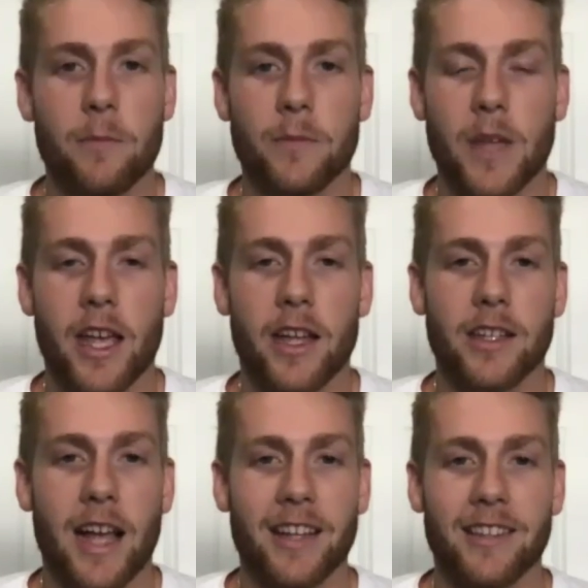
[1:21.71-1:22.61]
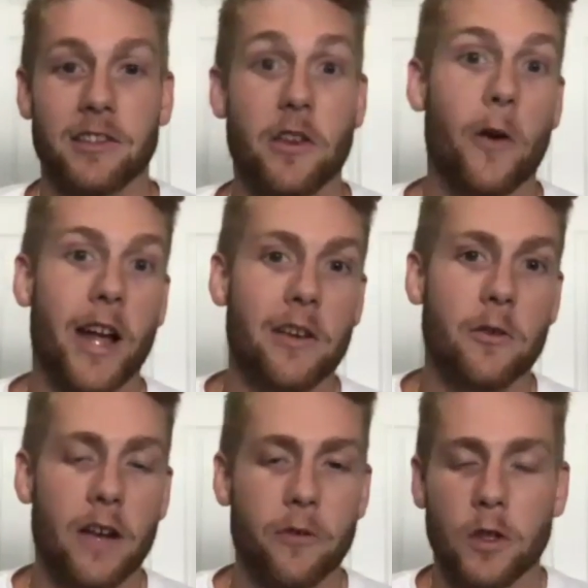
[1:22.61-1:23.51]
and there's no way I knew
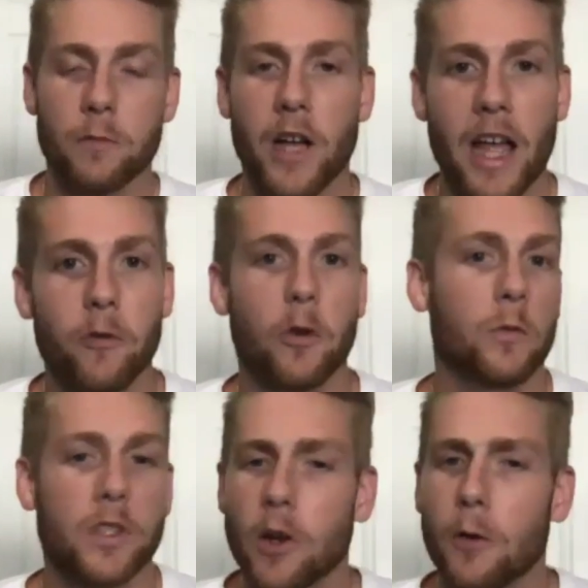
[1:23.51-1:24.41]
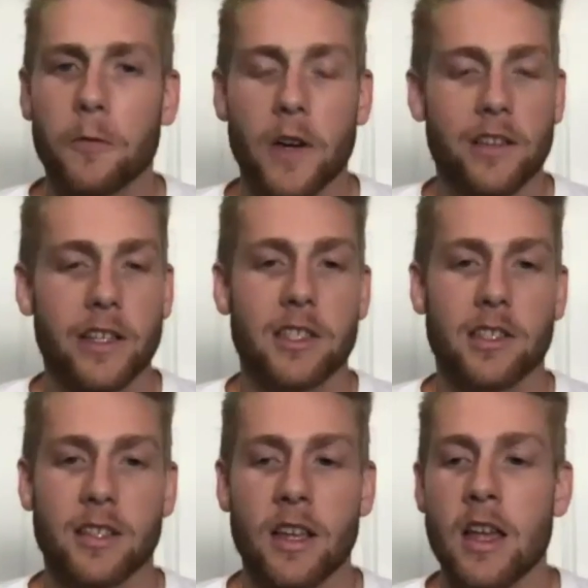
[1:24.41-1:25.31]
everyone, but everyone was so friendly.
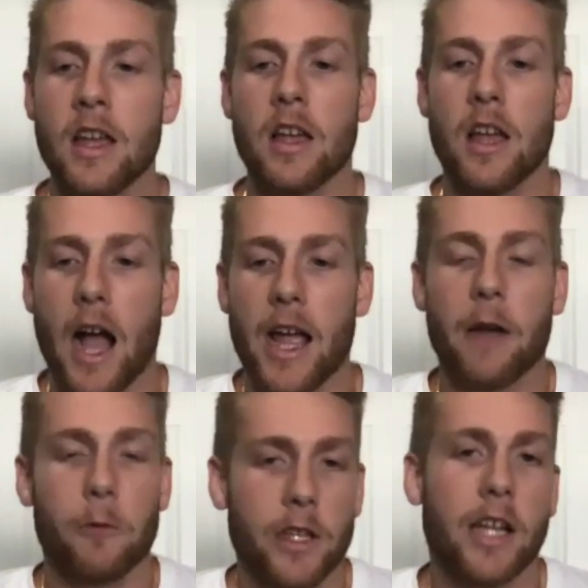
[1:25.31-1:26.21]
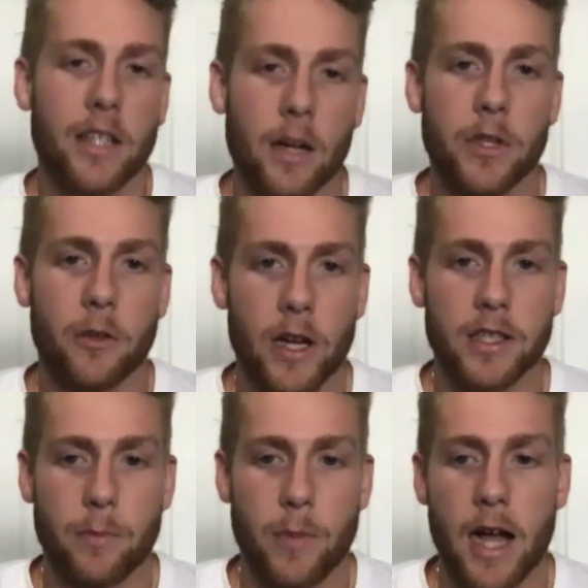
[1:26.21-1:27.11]
I really ended up in the right
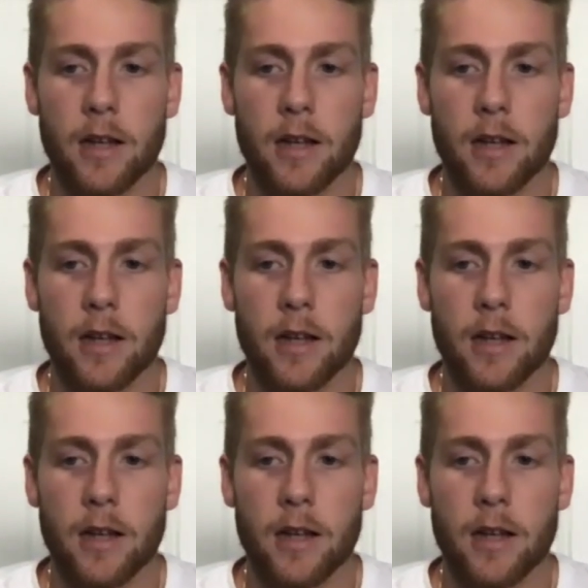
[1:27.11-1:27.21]
spot.